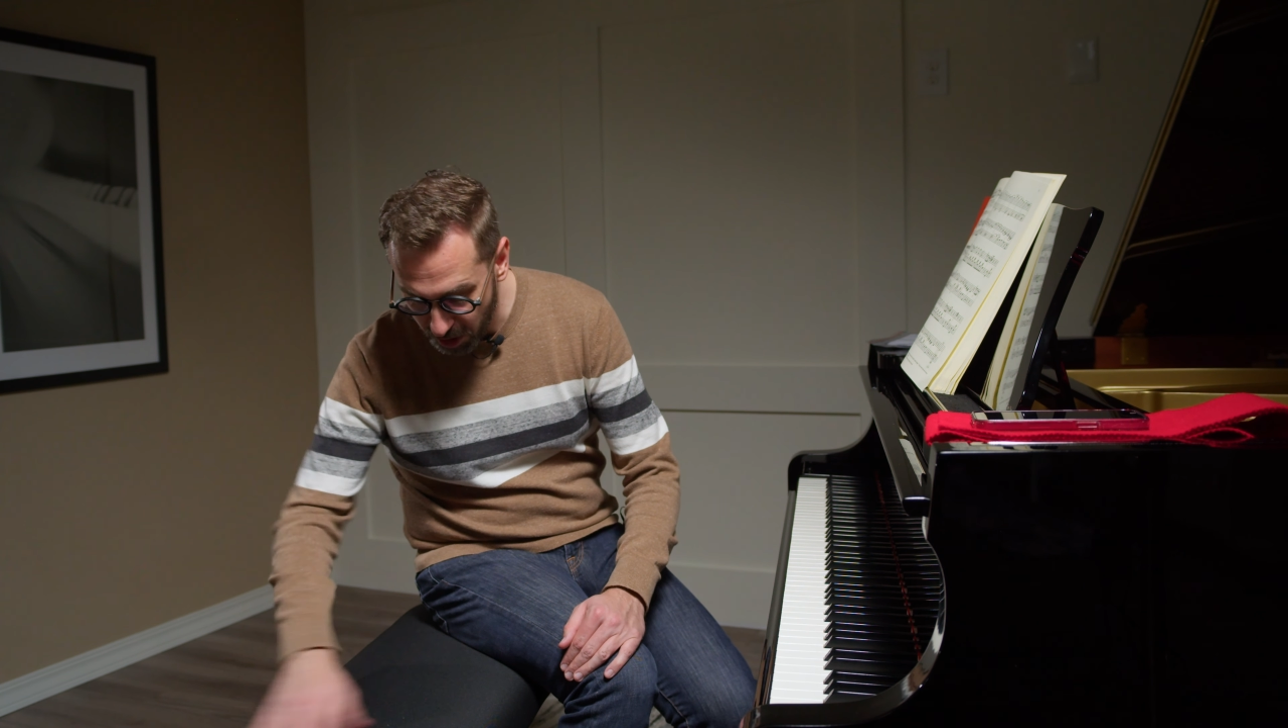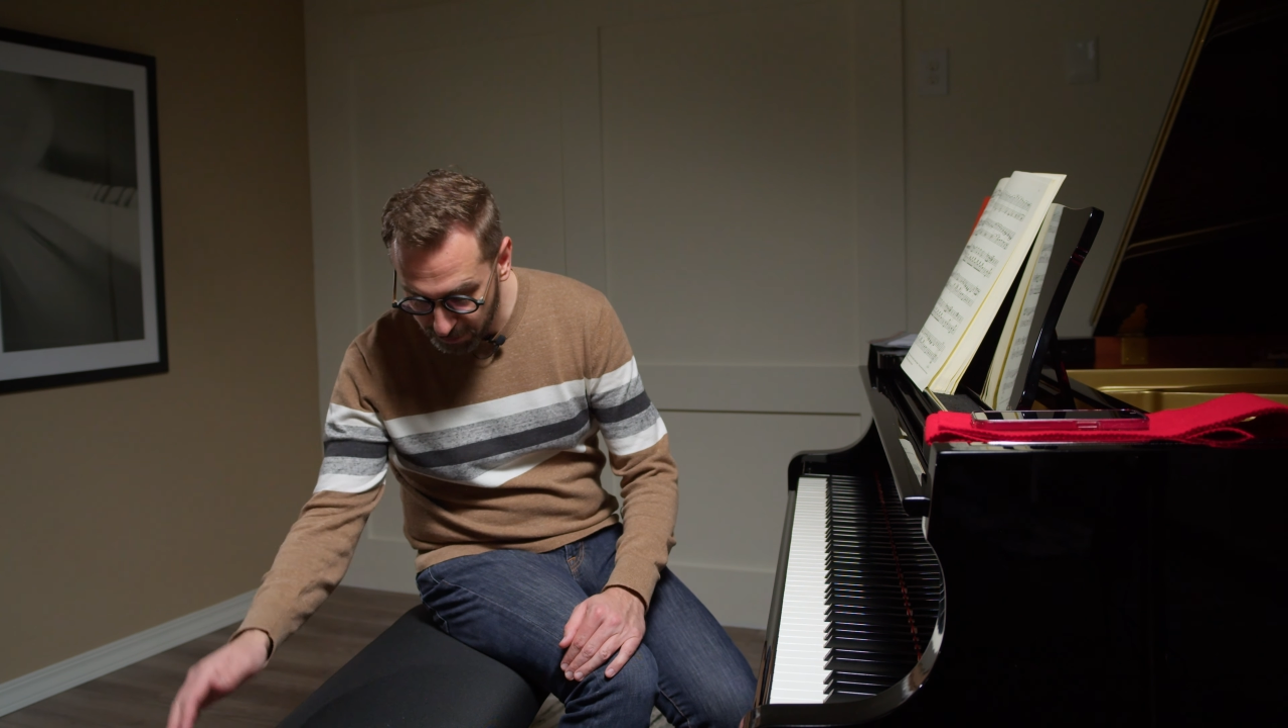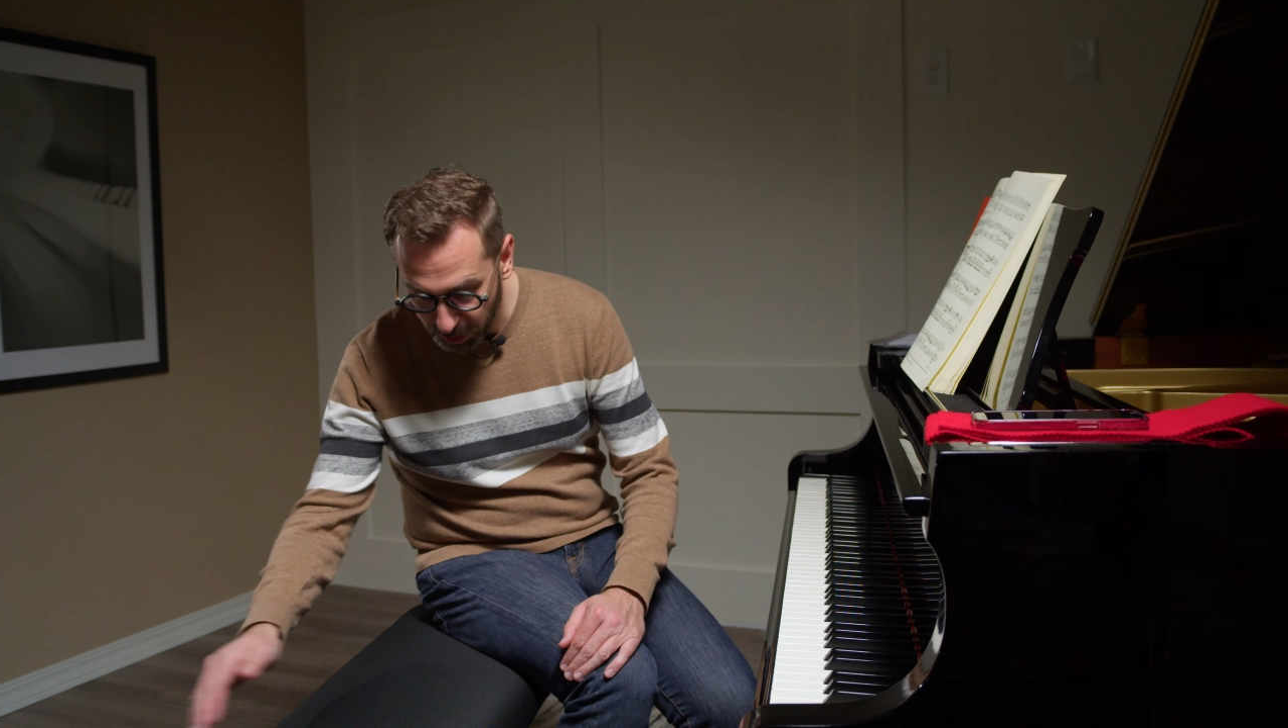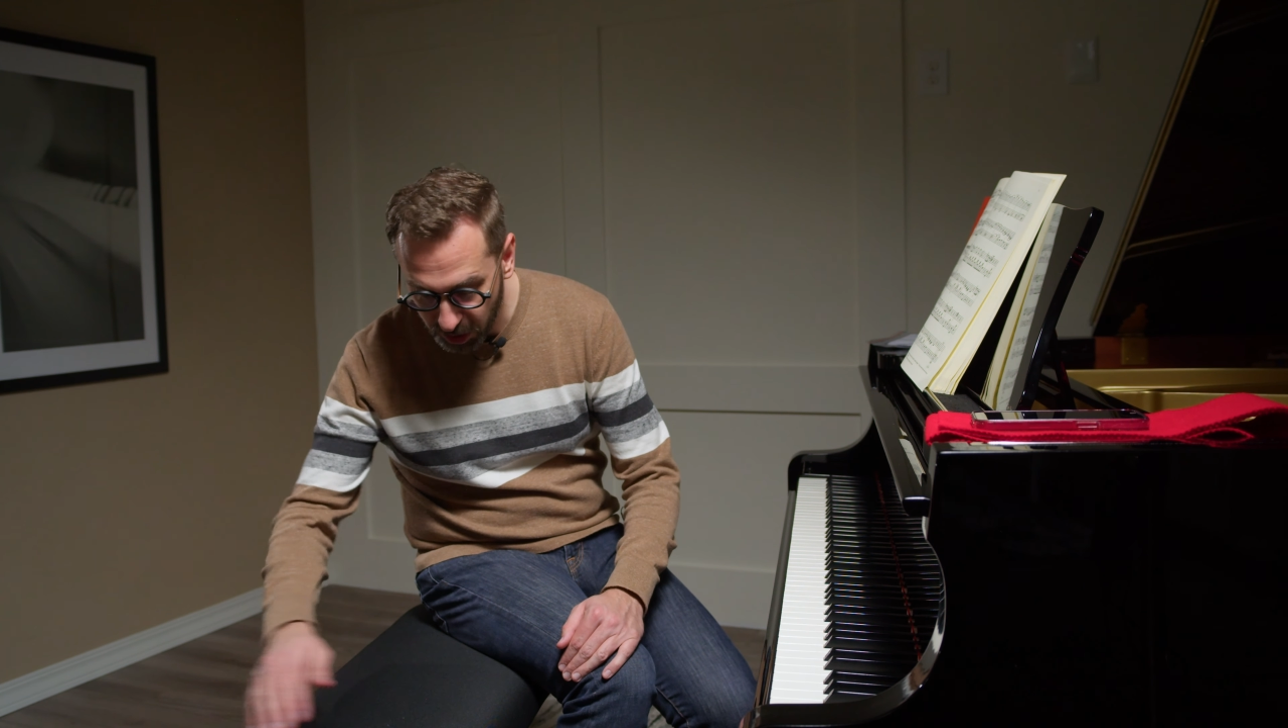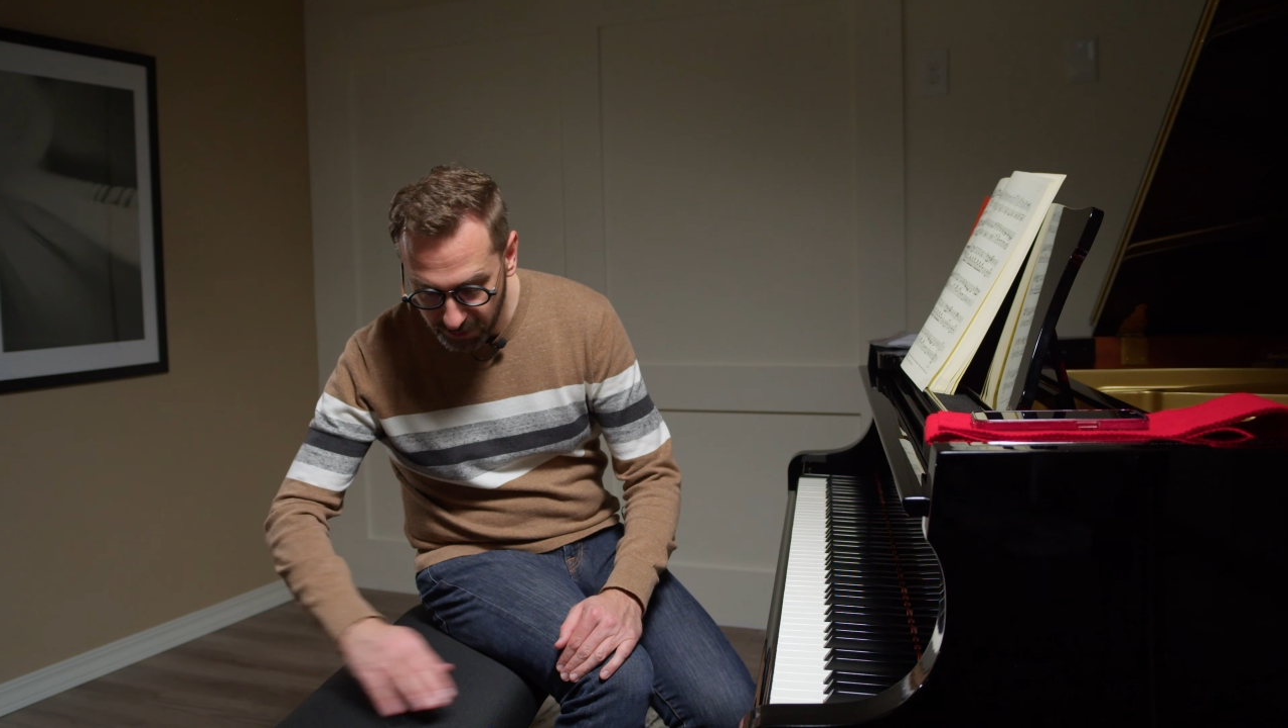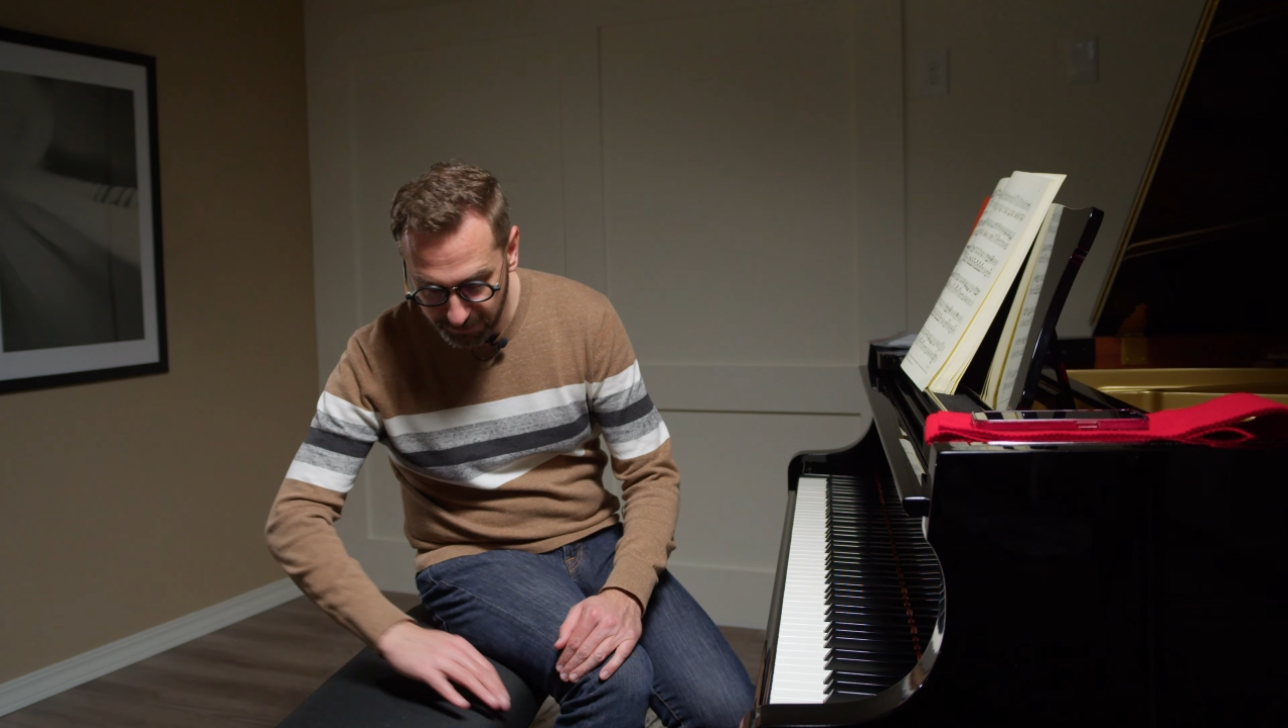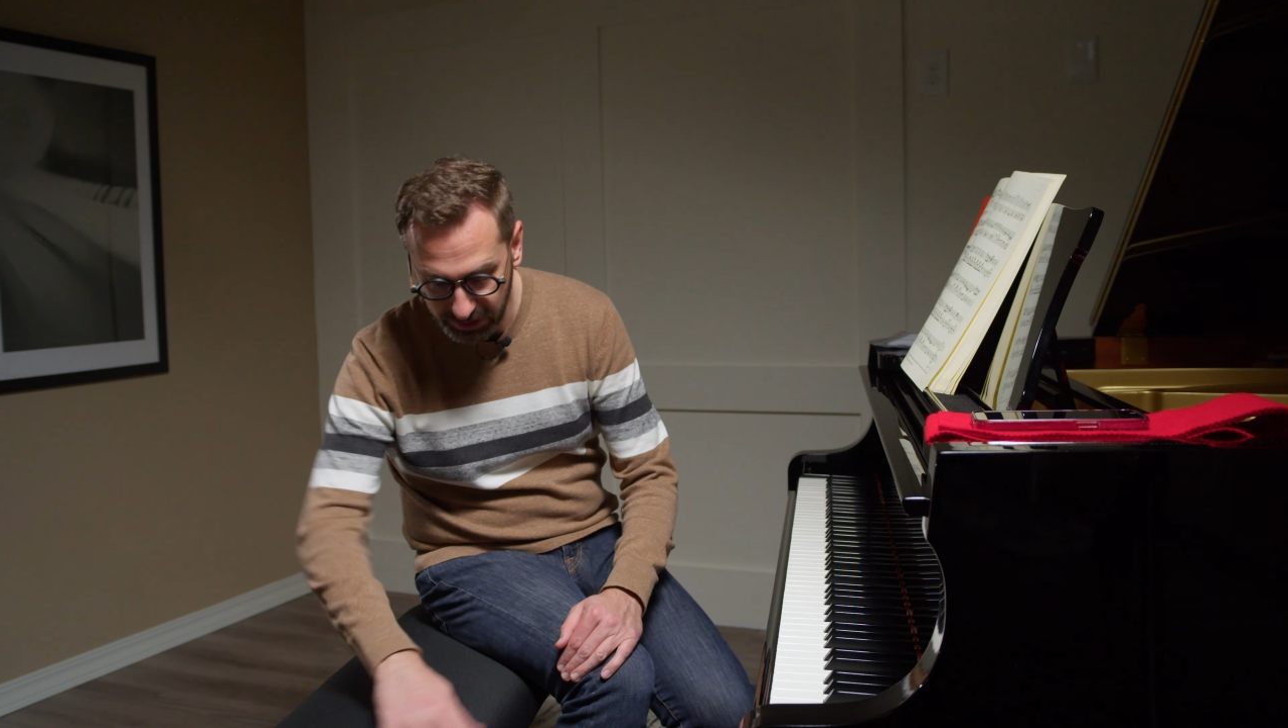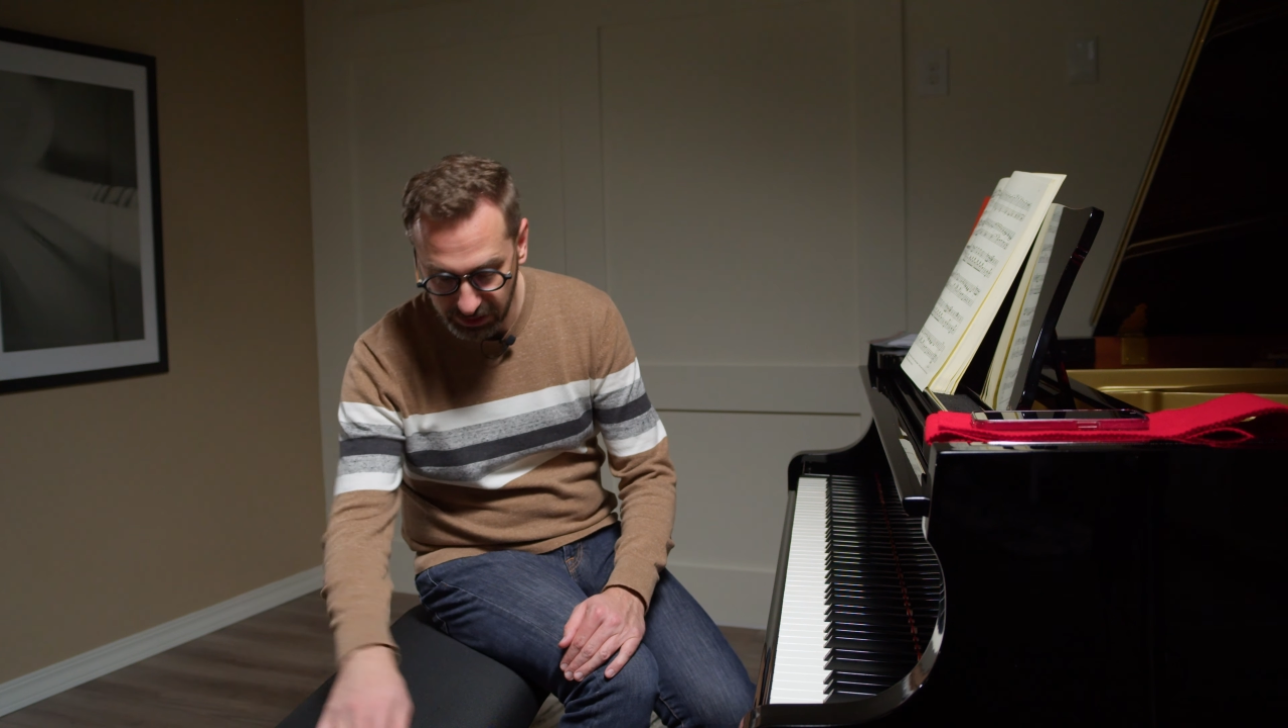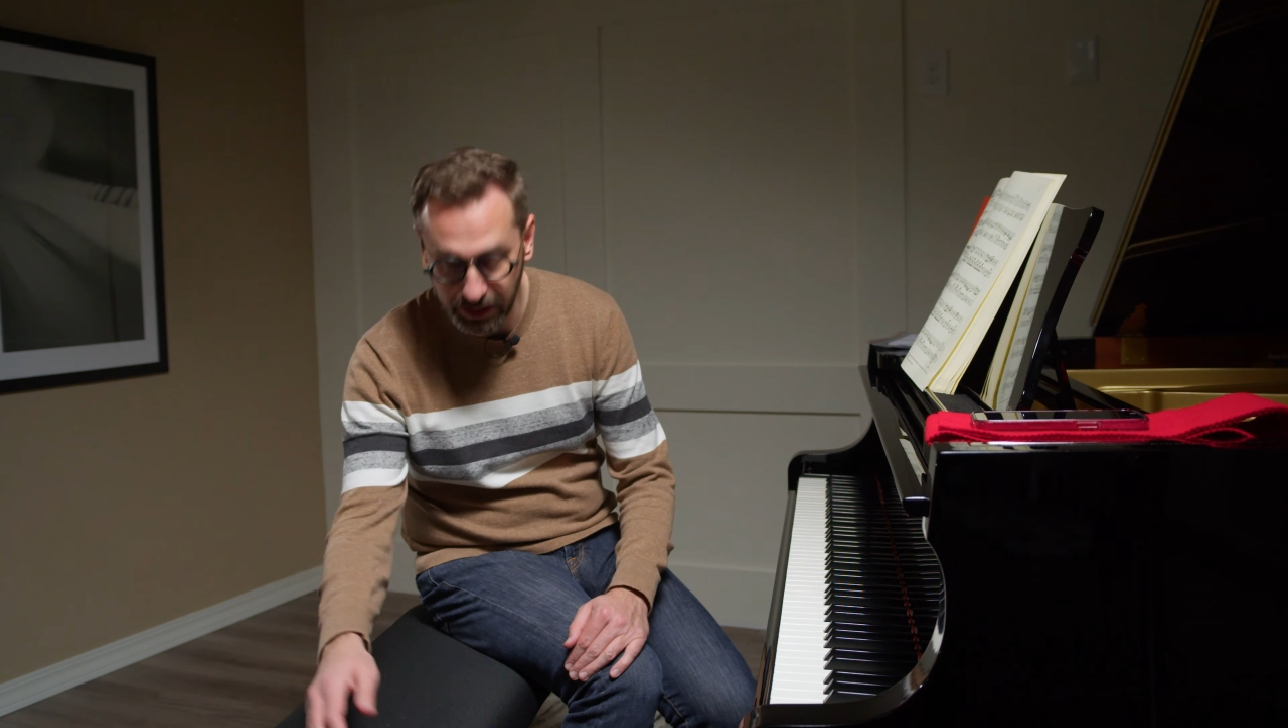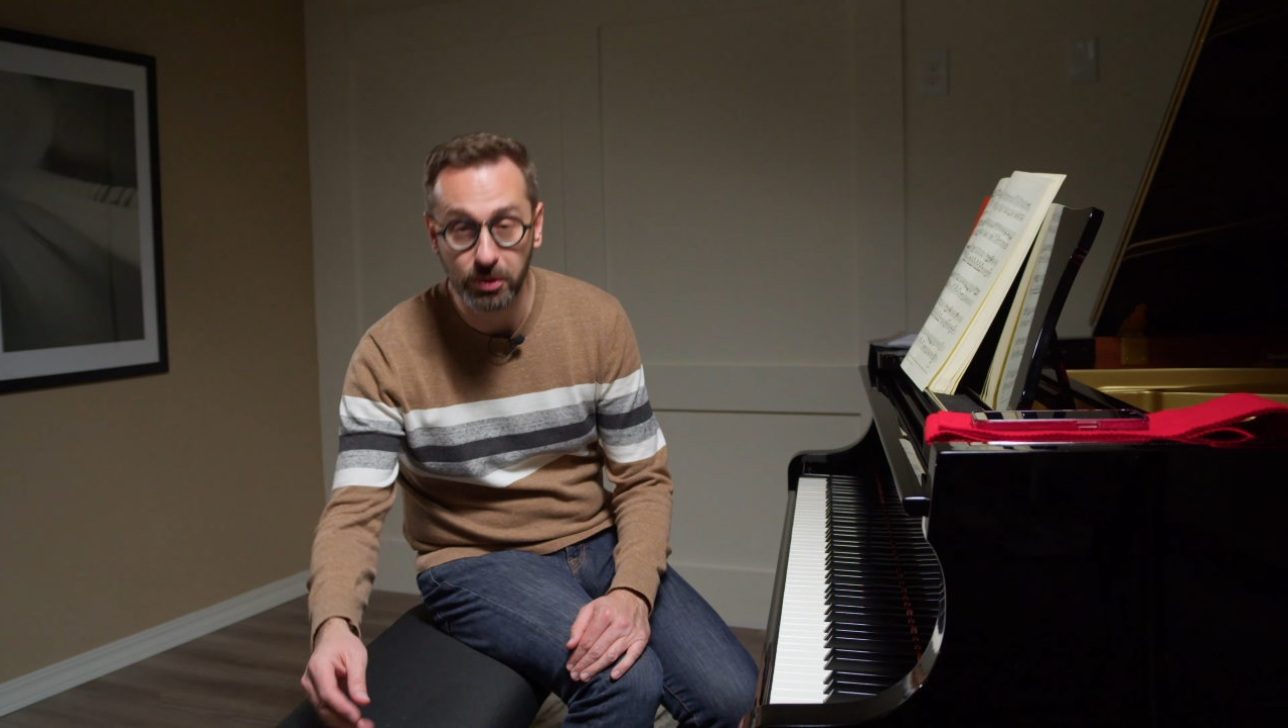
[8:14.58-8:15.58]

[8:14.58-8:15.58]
off perfectly